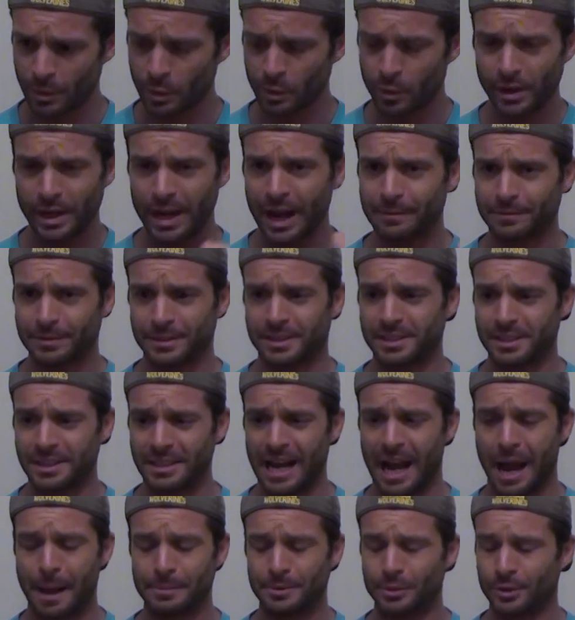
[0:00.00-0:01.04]
we're gonna have to
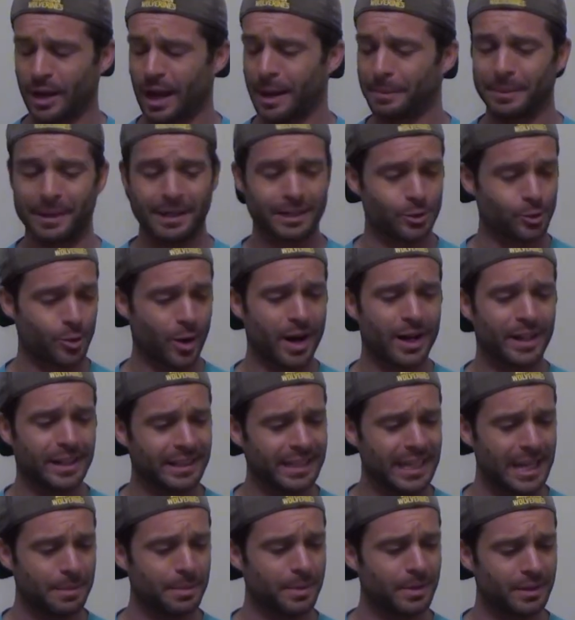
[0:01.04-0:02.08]
see. I'm I'm gonna try to
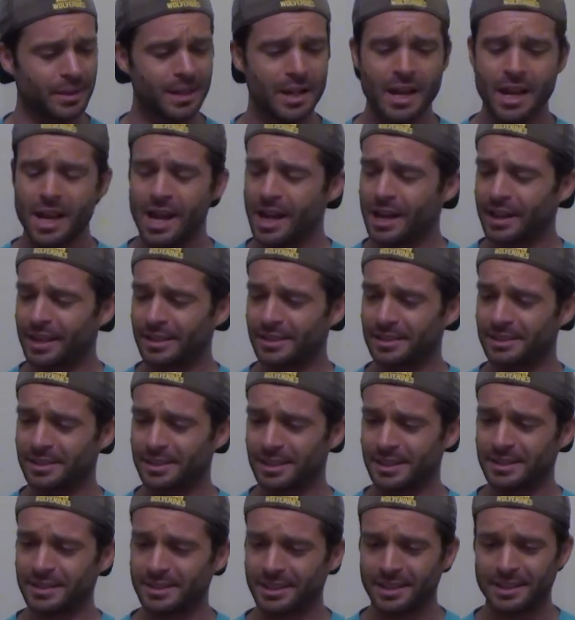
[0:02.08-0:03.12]
keep it
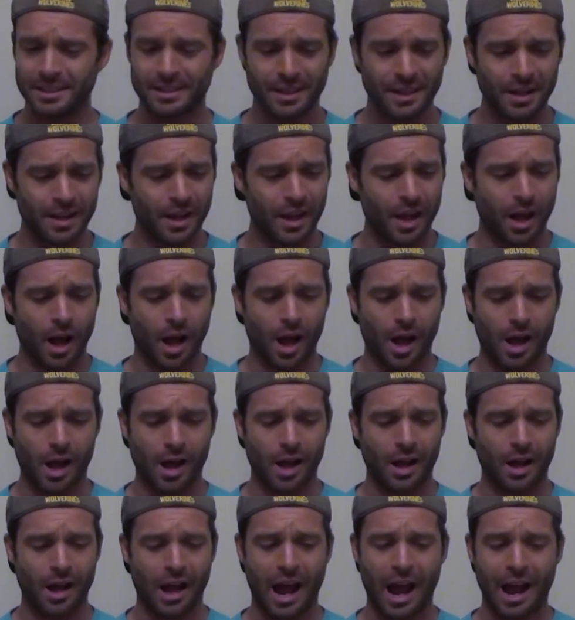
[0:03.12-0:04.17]
consistent.
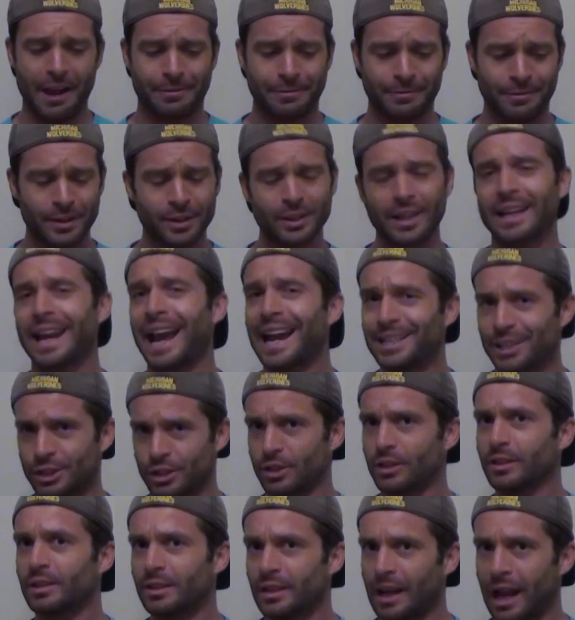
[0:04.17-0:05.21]
I feel like I
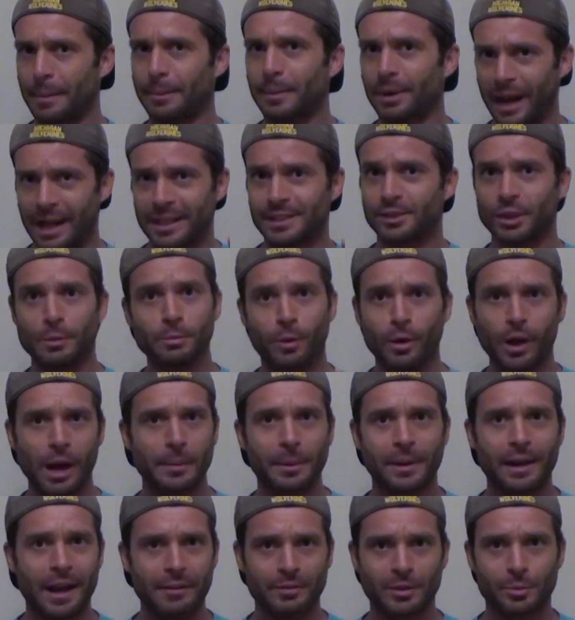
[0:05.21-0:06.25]
should. I'm at some point
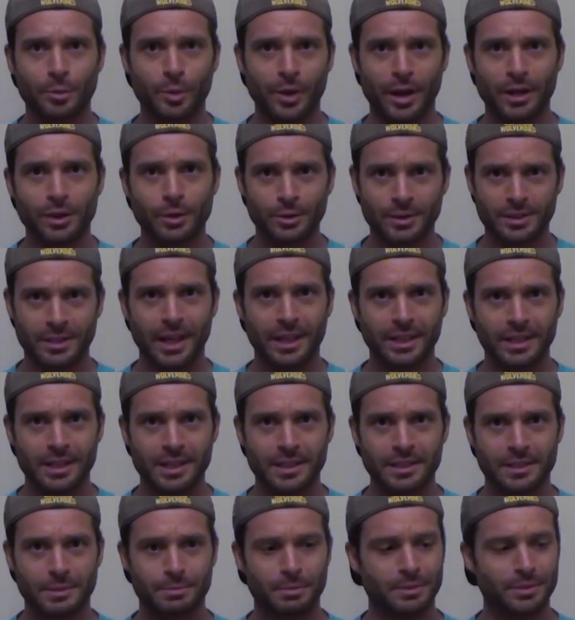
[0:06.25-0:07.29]
I'm gonna have to bring in Dos
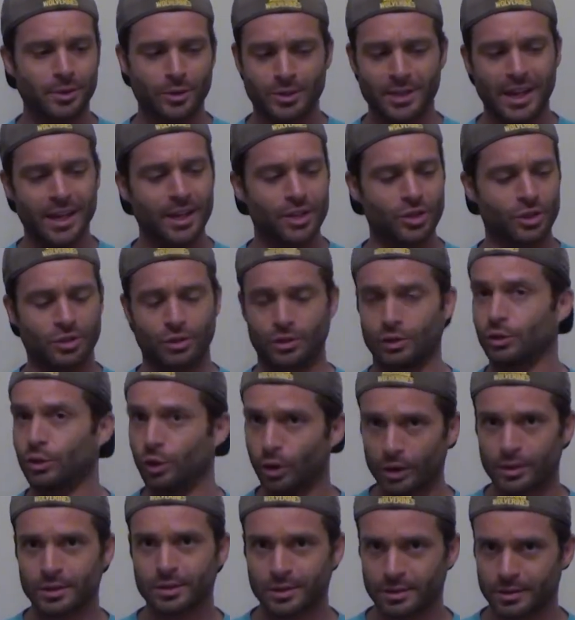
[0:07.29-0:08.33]
Equis, but Dos Equis just
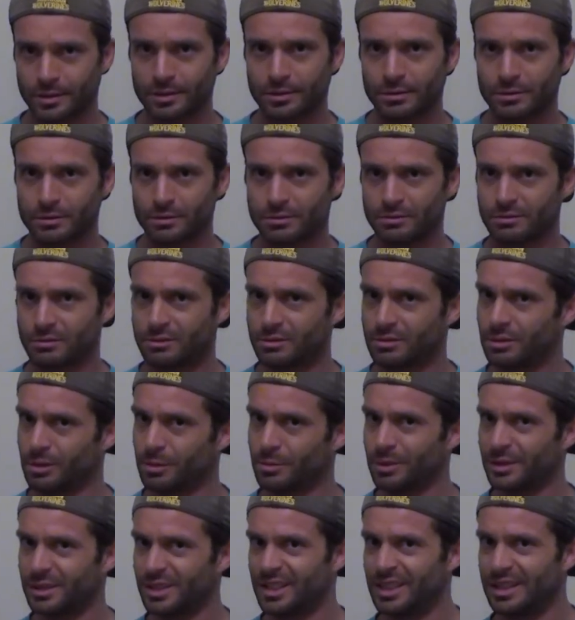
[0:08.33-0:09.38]
looks so
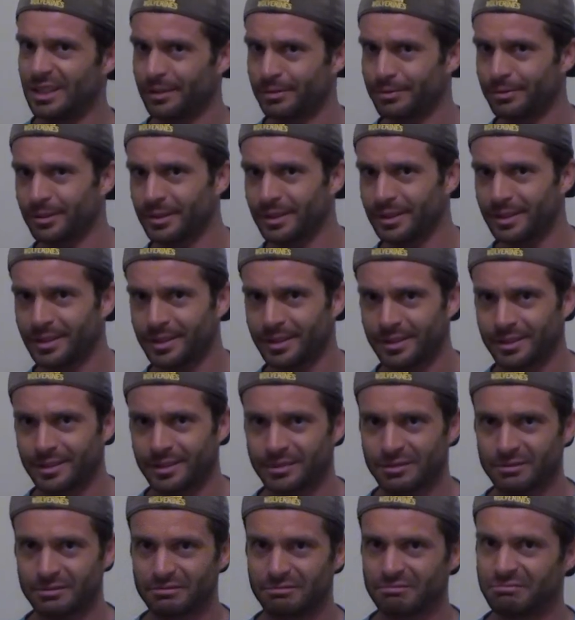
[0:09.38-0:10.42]
much different
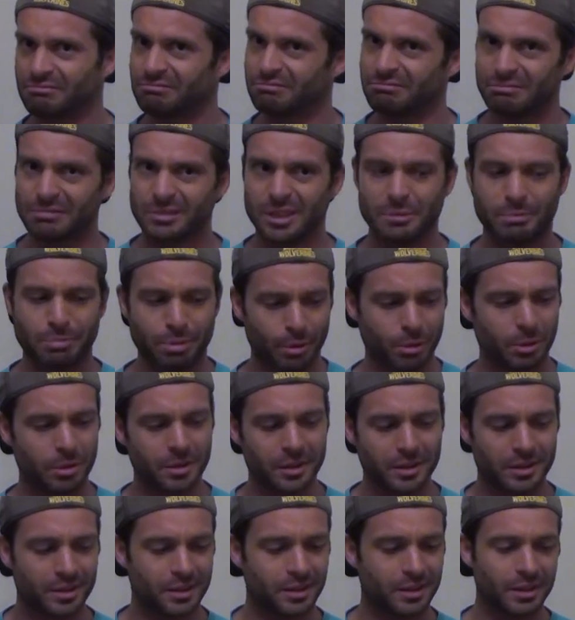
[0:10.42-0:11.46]
when you
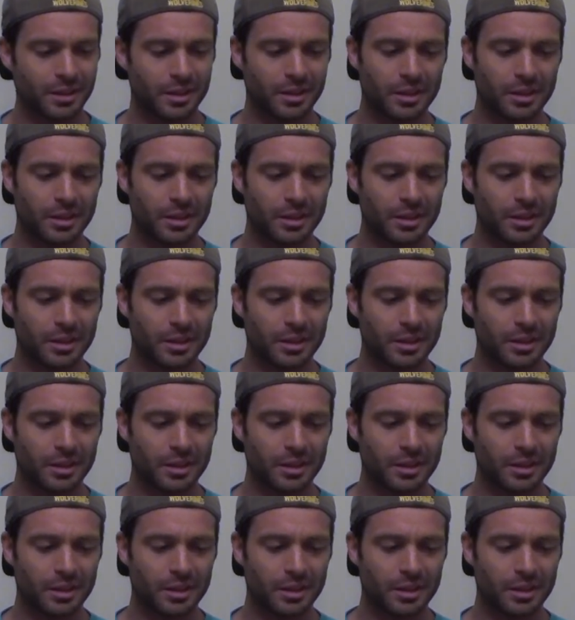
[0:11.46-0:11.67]
pour it.